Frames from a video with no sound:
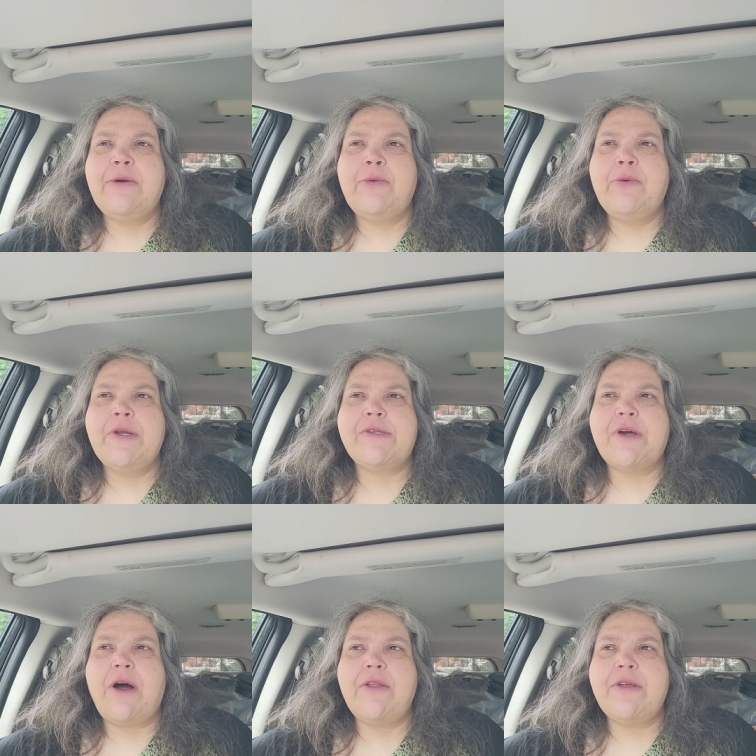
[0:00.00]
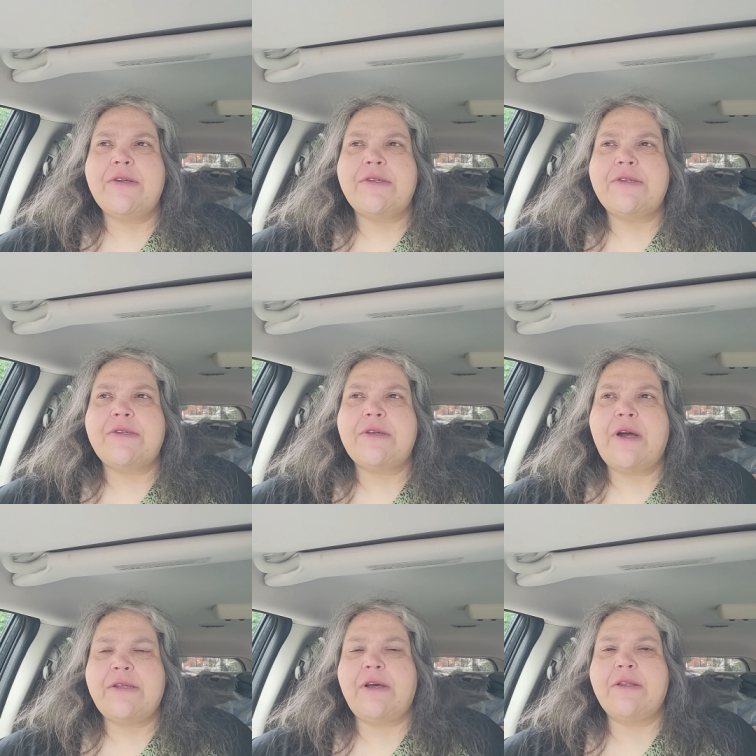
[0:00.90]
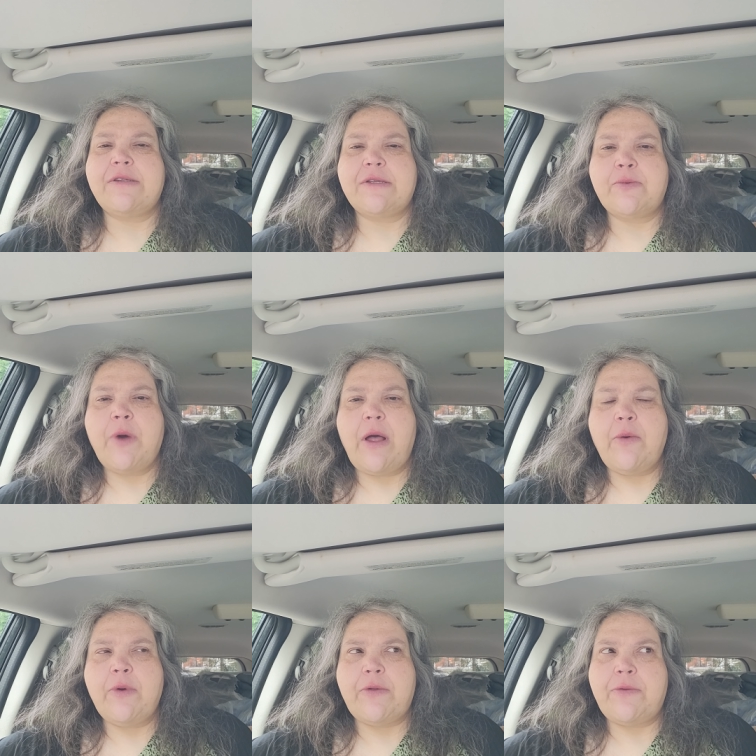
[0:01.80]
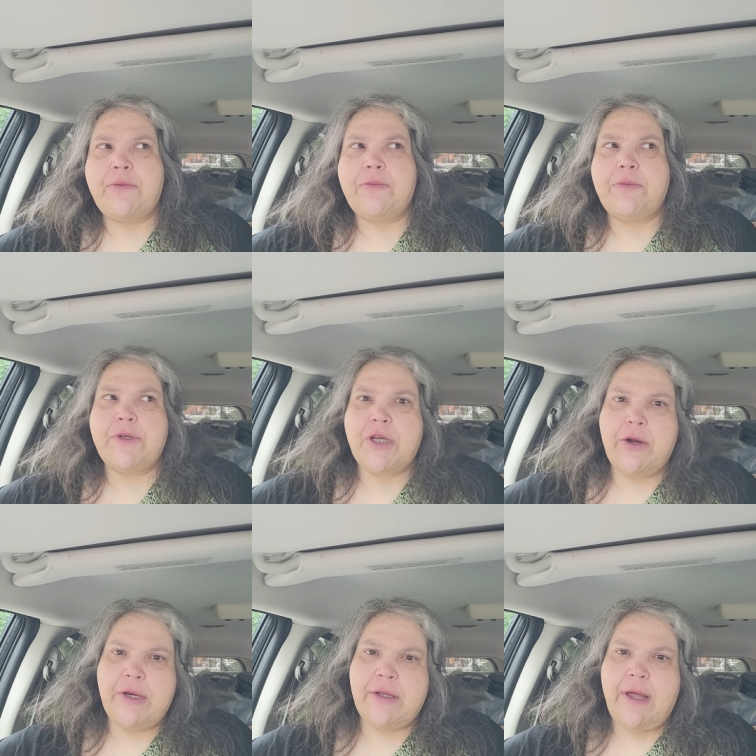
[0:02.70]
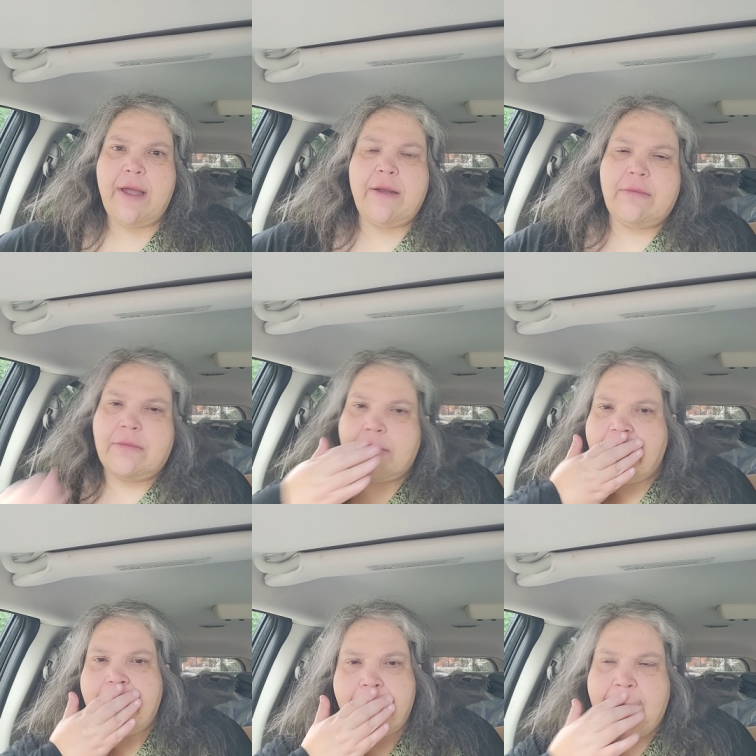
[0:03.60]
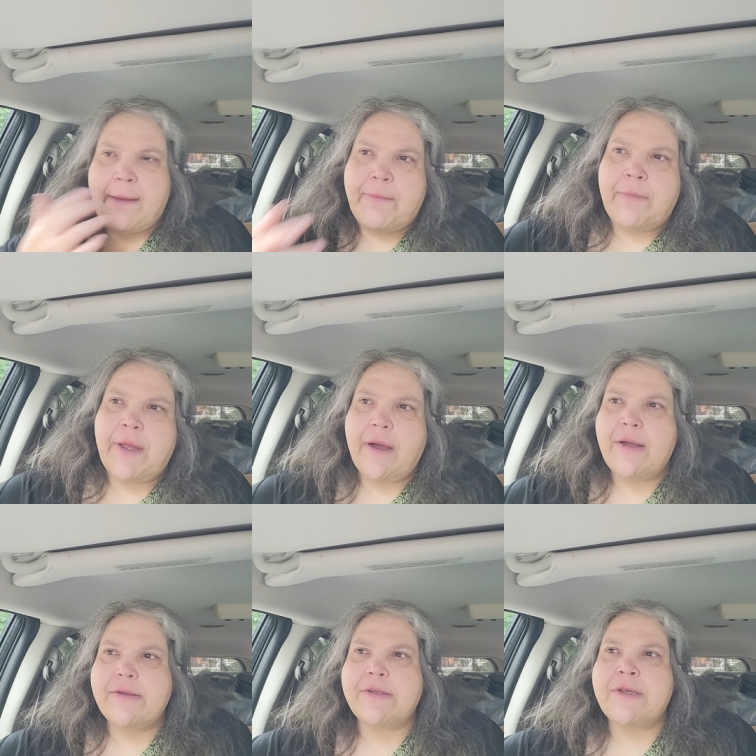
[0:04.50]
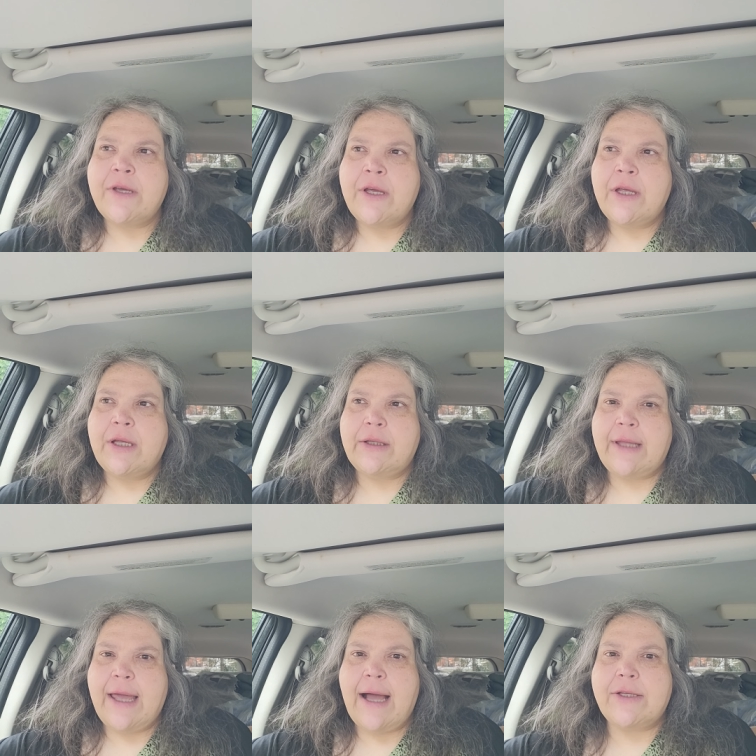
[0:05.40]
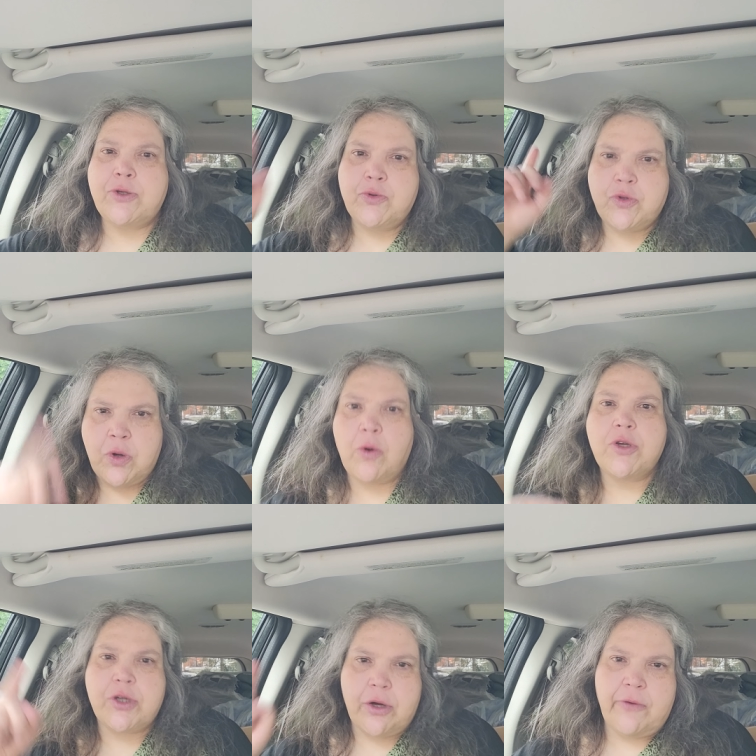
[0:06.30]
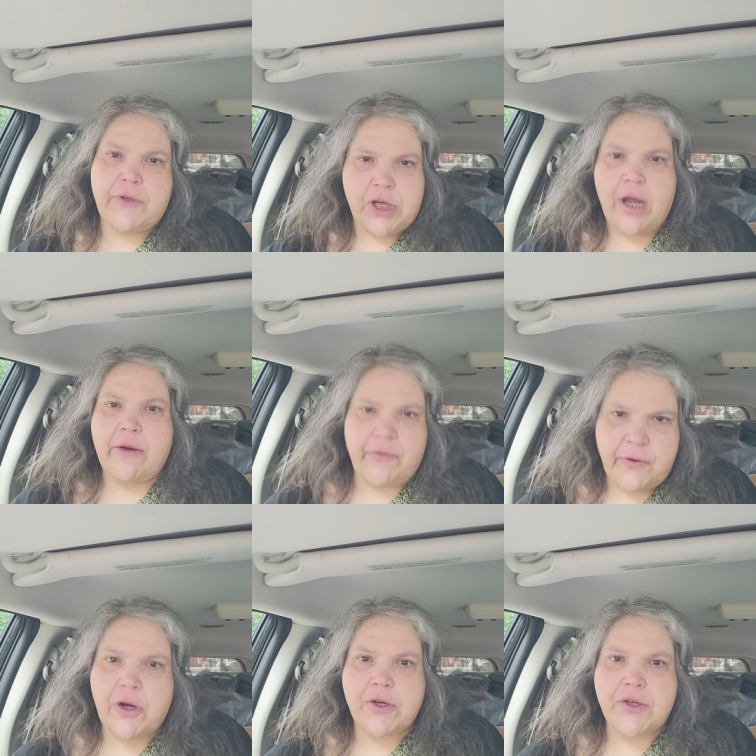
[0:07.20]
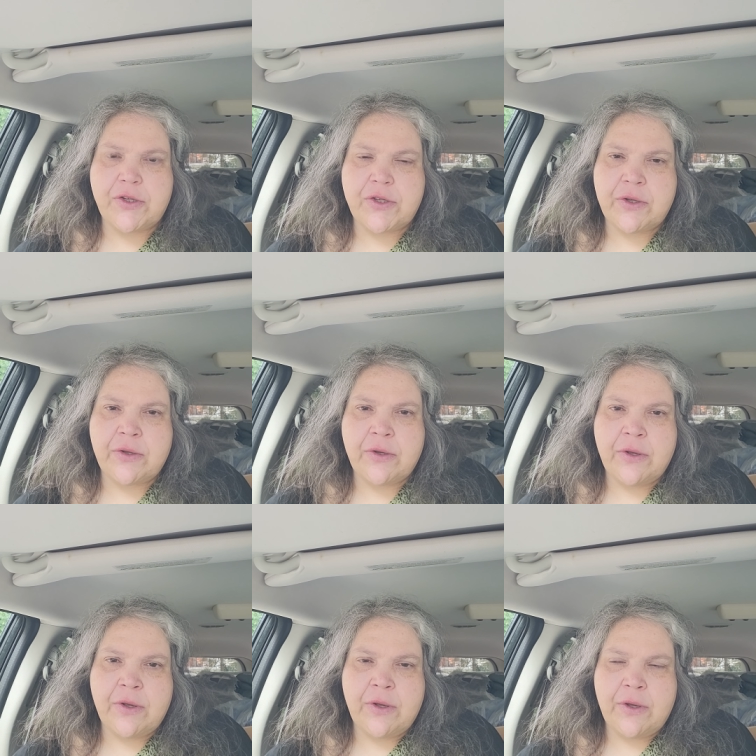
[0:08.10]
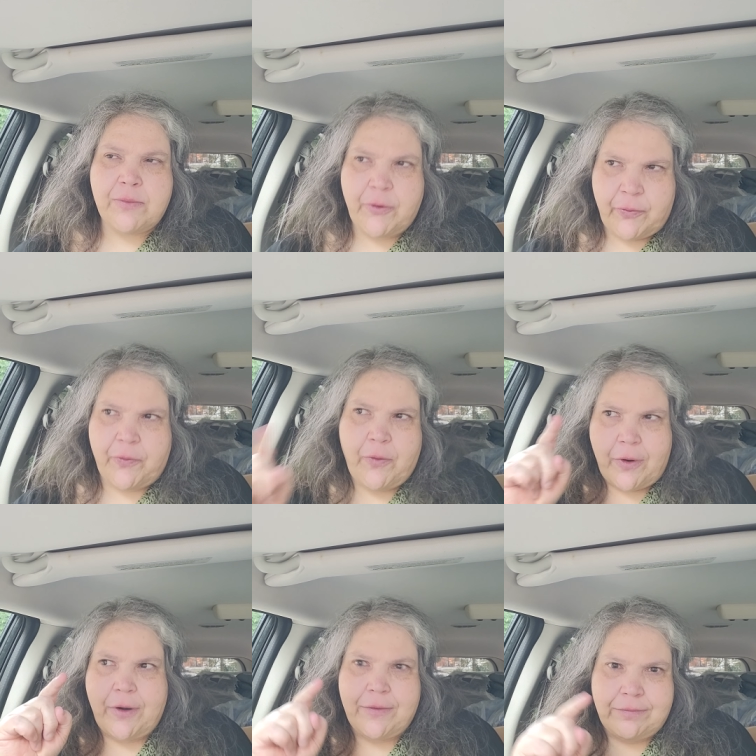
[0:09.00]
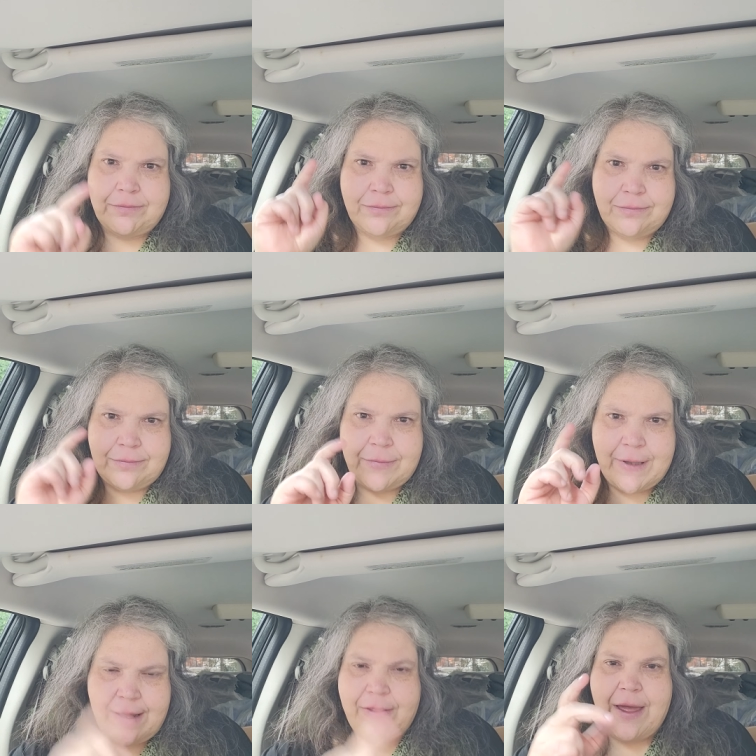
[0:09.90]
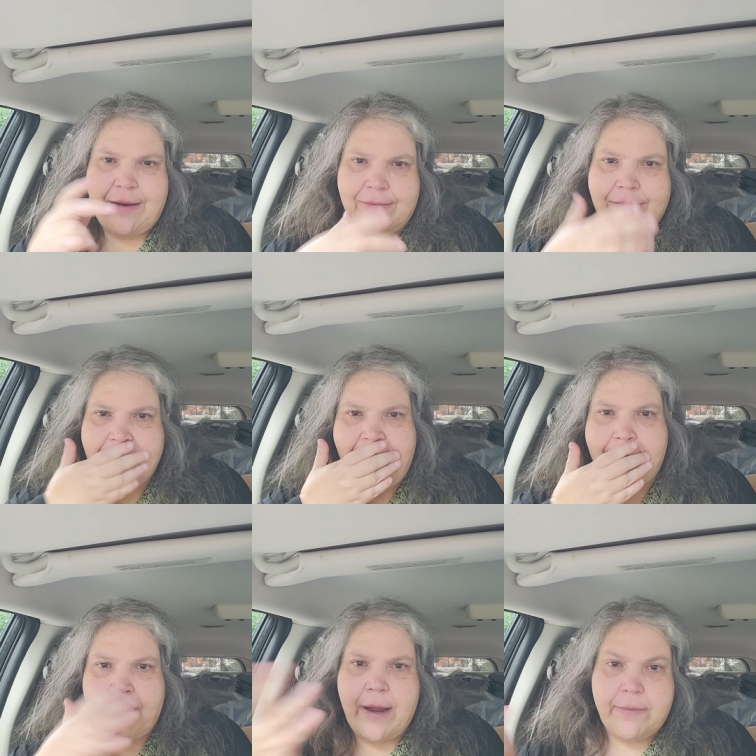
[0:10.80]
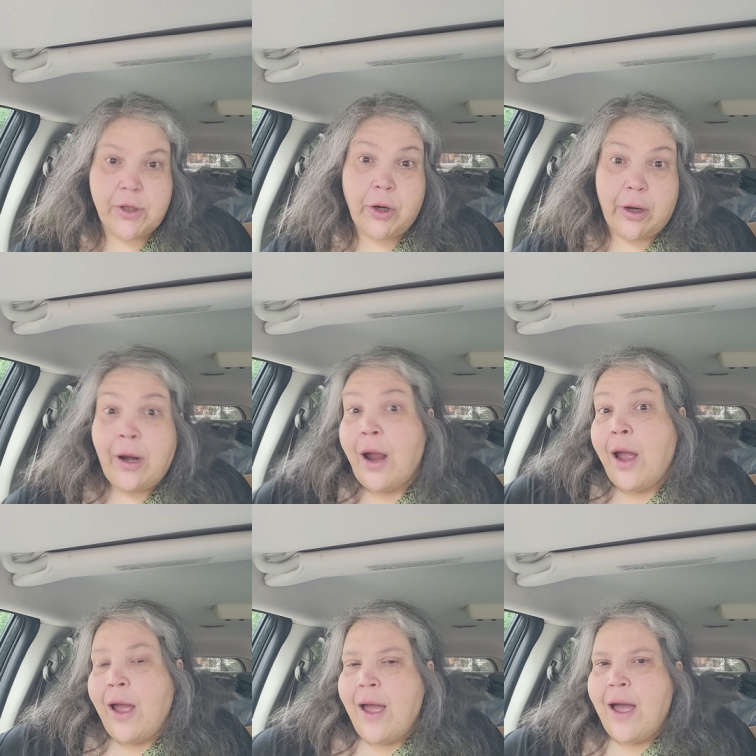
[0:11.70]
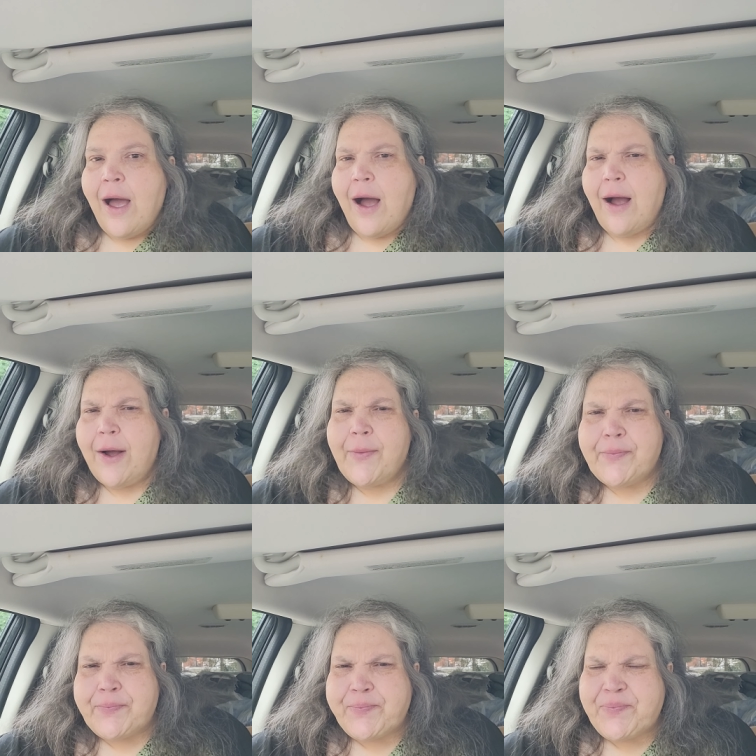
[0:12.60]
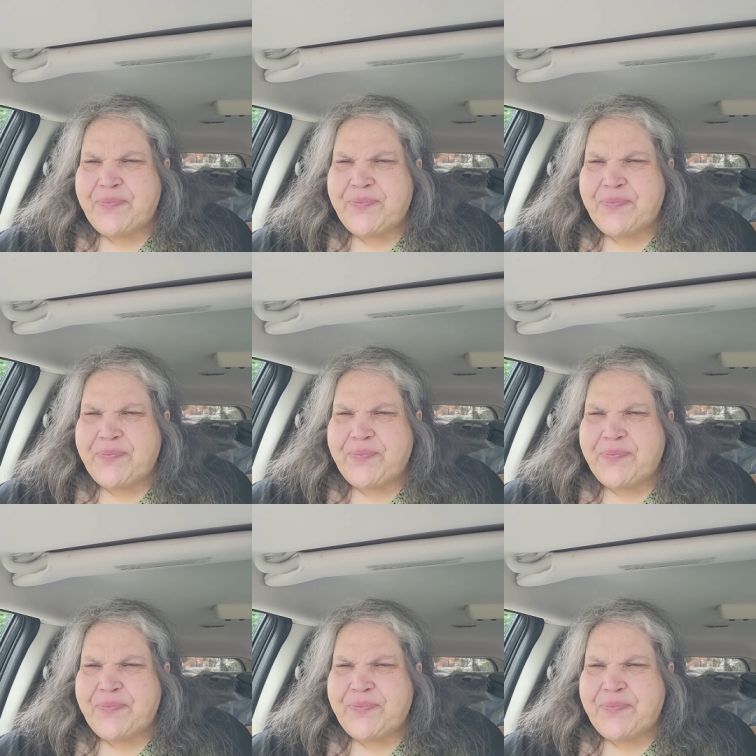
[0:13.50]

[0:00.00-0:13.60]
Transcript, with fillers: we saw this, I saw this as well with the Cherry Delight because they had to torture her vagina first before they then raped her. Um,